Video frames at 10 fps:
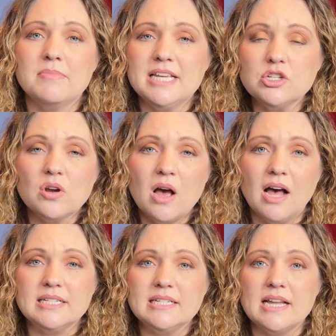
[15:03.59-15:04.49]
these are
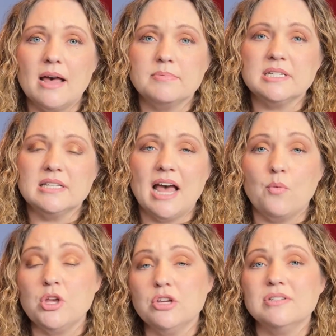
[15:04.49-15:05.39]
concepts that
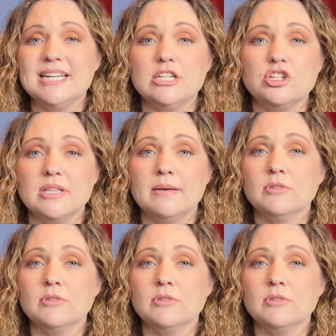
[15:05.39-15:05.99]
when you teach them,